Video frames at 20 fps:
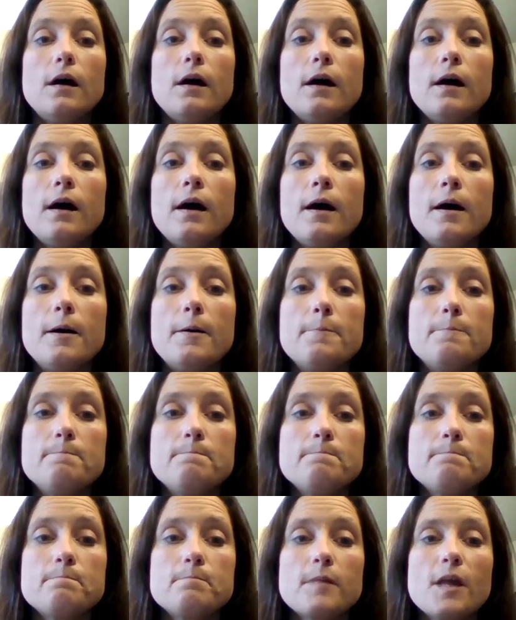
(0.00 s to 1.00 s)

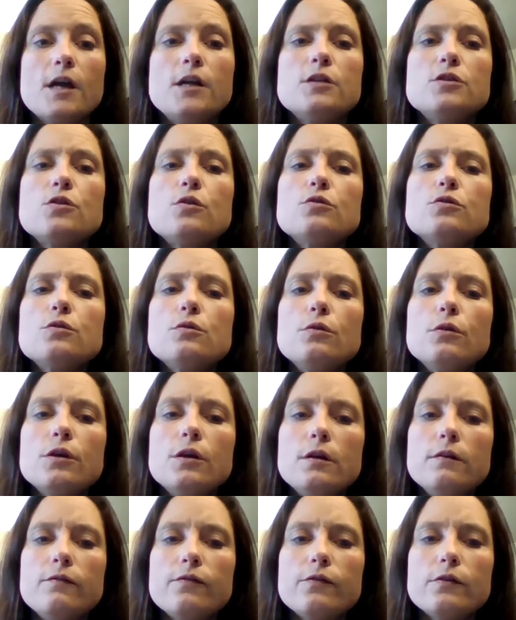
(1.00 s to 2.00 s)
And it's also
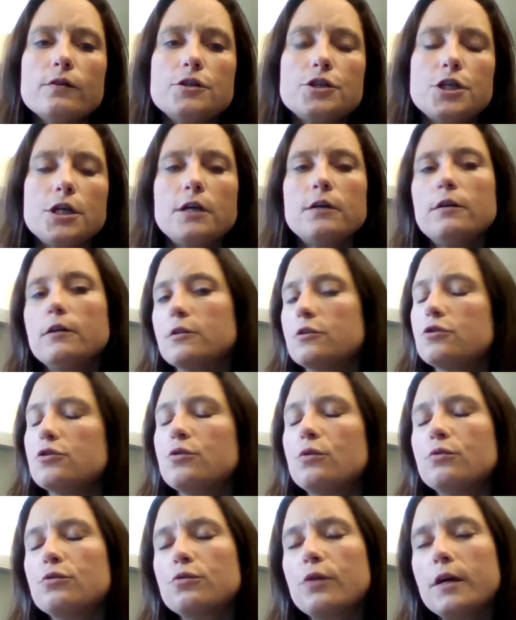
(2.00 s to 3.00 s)
looking for a challenge.
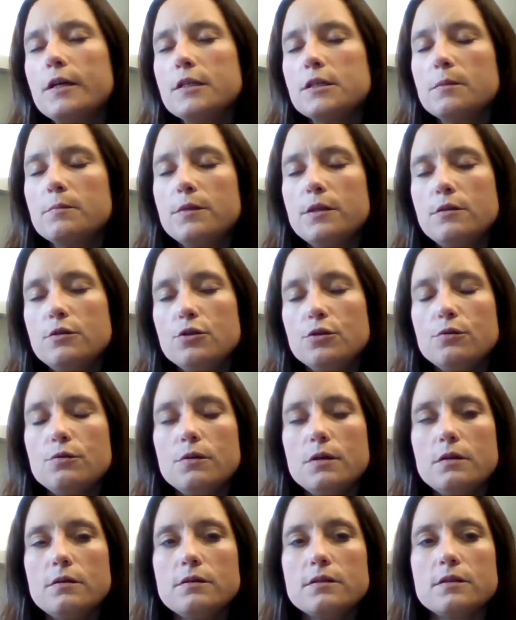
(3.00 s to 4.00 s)
Don't try something too
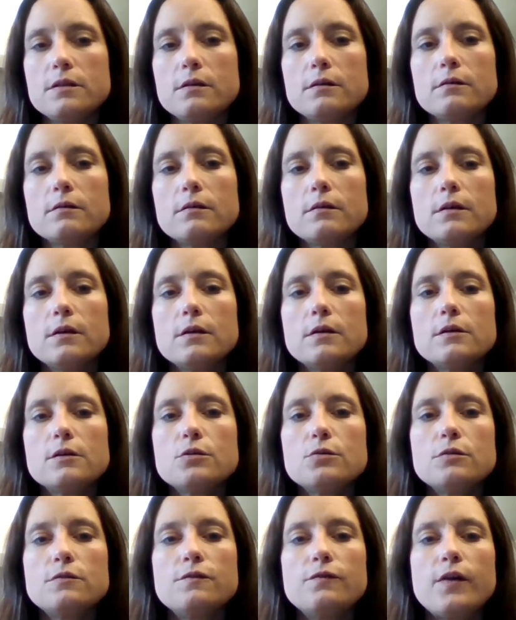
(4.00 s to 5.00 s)
easy.
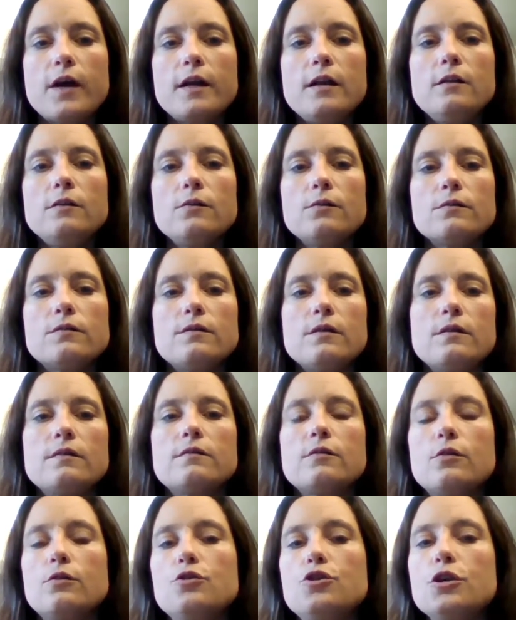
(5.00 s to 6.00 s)
So it's finding those things
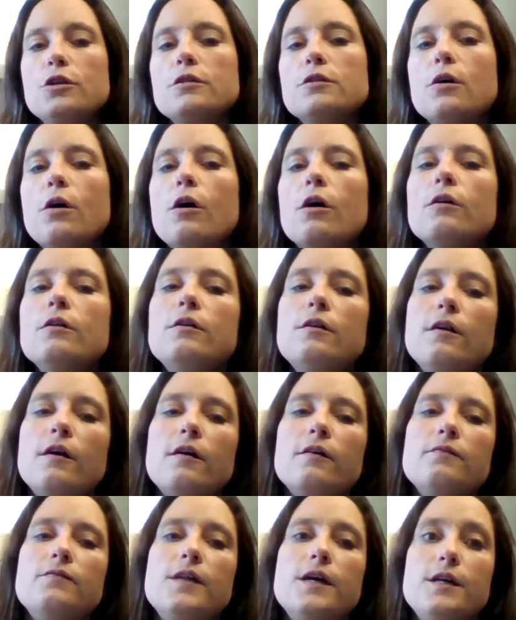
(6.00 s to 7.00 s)
that are just hard
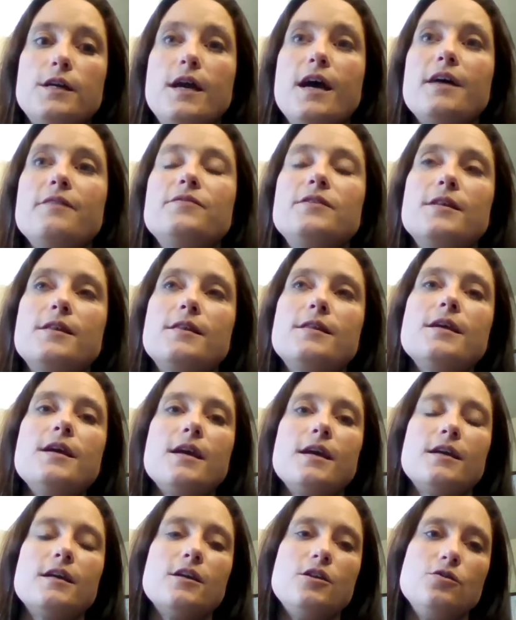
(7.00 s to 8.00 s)
enough that you have to
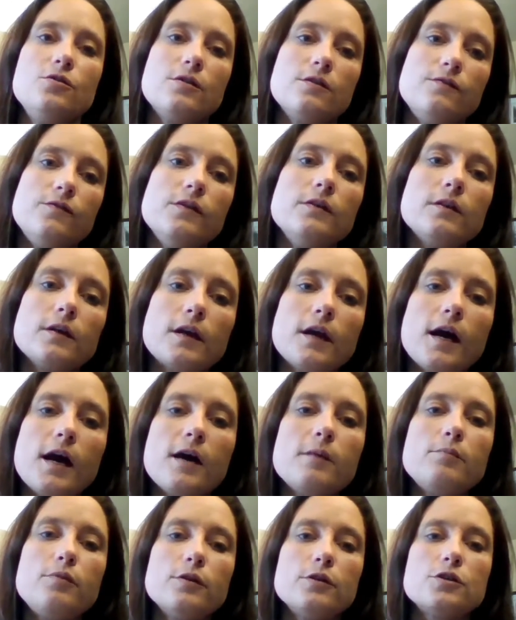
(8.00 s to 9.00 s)
think and you can feel
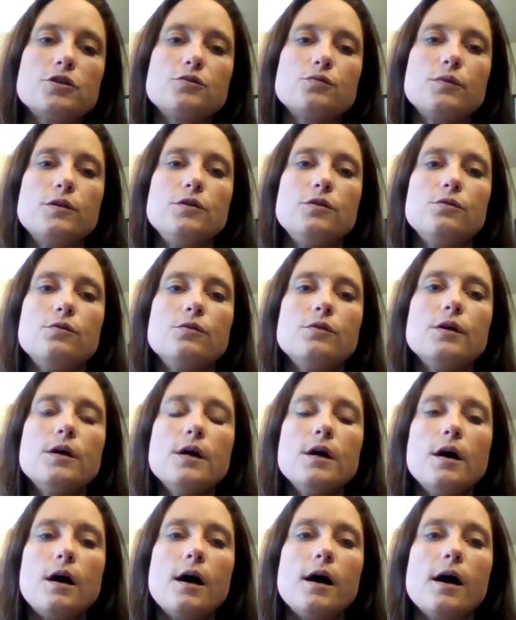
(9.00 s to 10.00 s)
accomplished when you
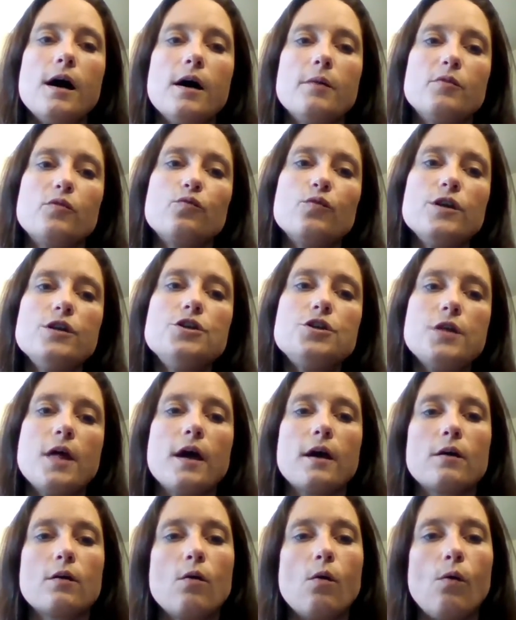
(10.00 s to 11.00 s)
reach
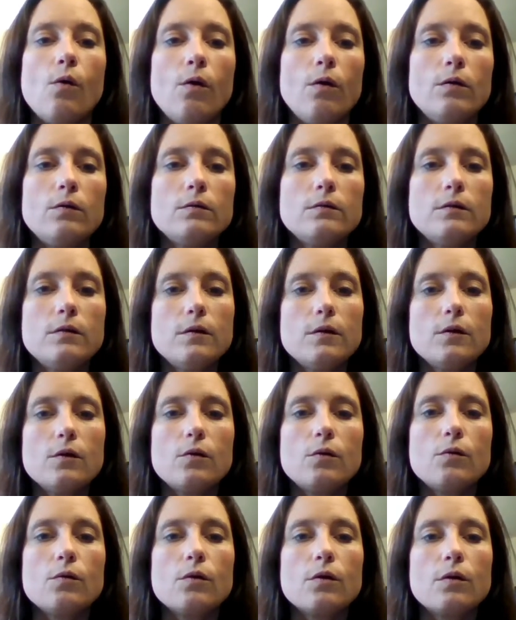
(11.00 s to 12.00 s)
that goal,
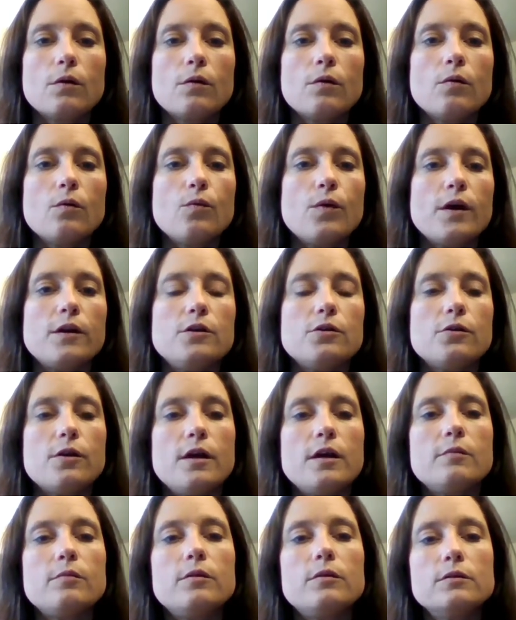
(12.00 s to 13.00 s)
or when you're
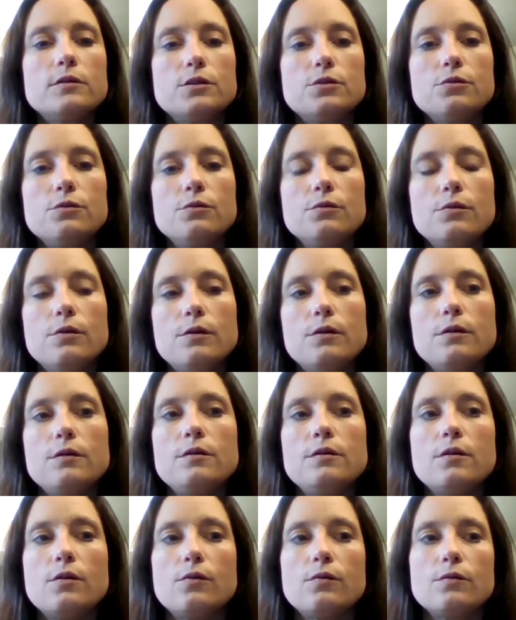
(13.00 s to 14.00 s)
able to,
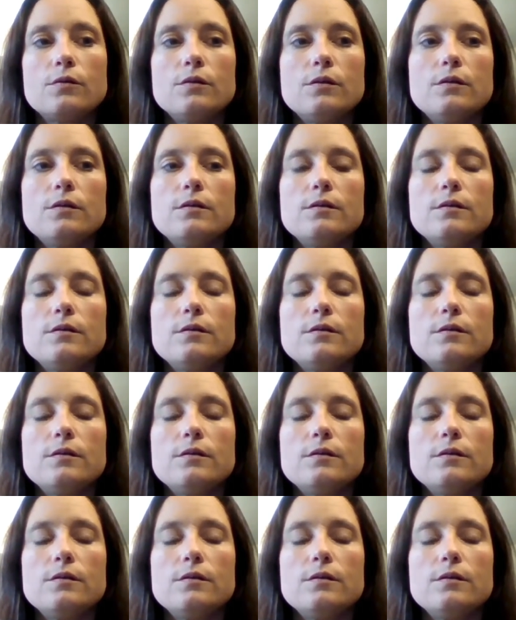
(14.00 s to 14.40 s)
you know,